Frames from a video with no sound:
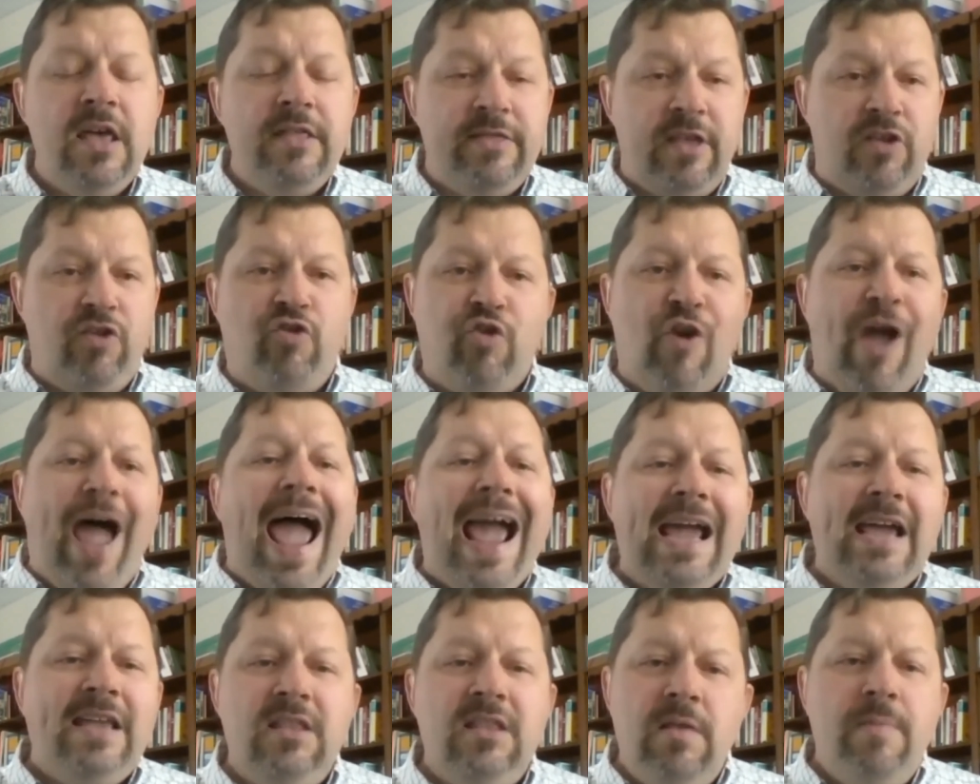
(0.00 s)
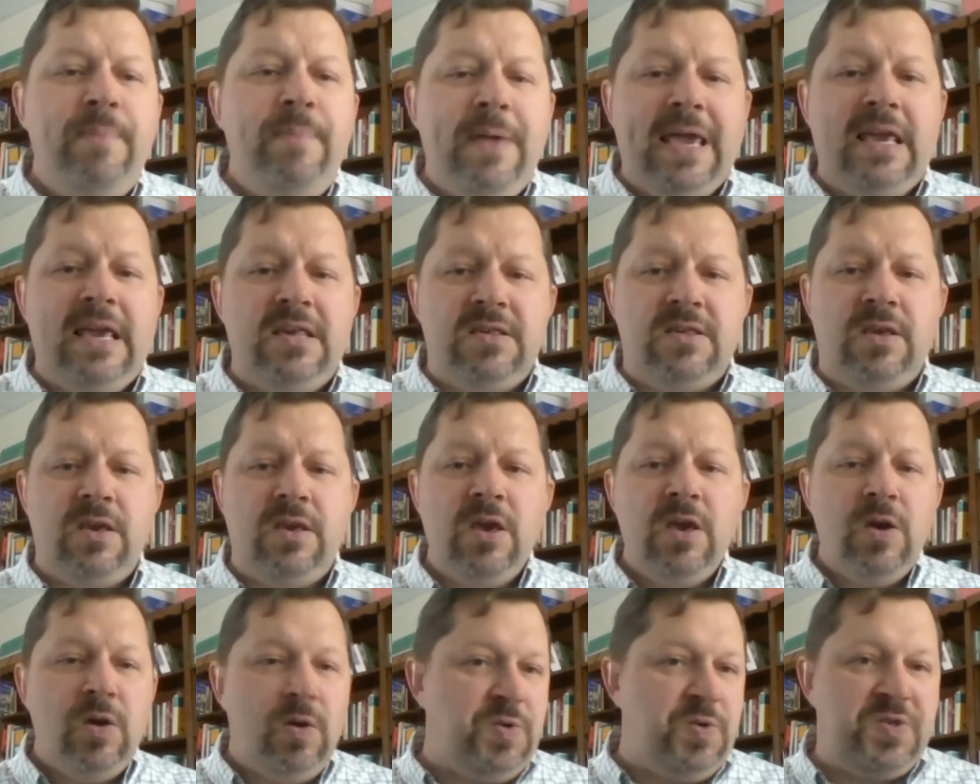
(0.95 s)
the dragon, the beast,
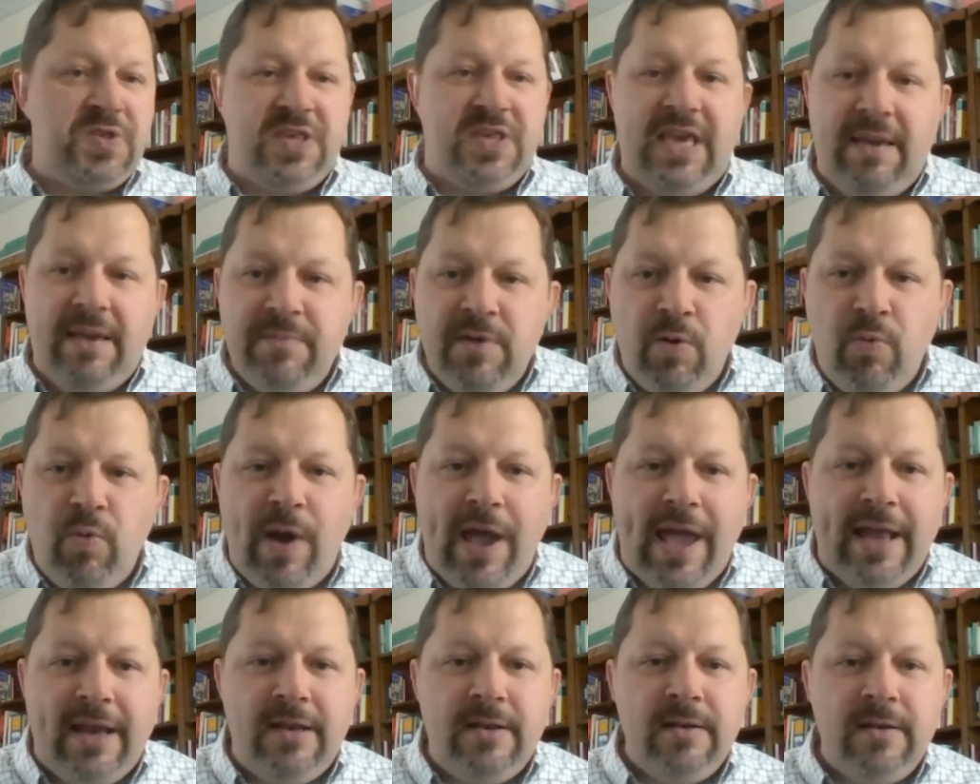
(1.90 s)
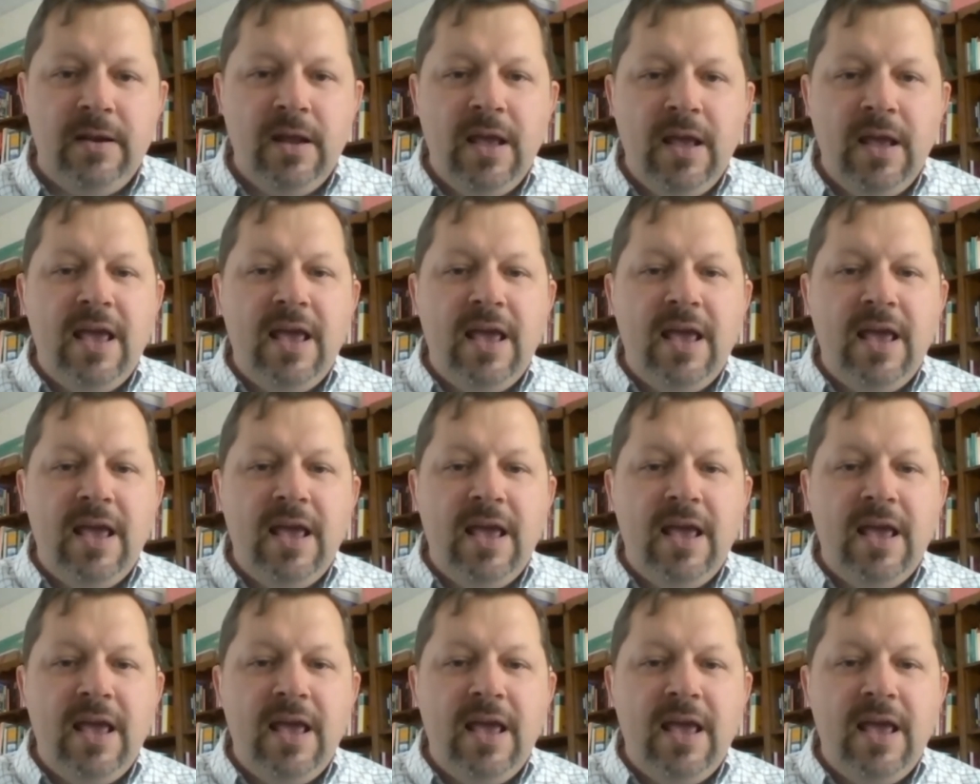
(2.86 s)
who seemed to win,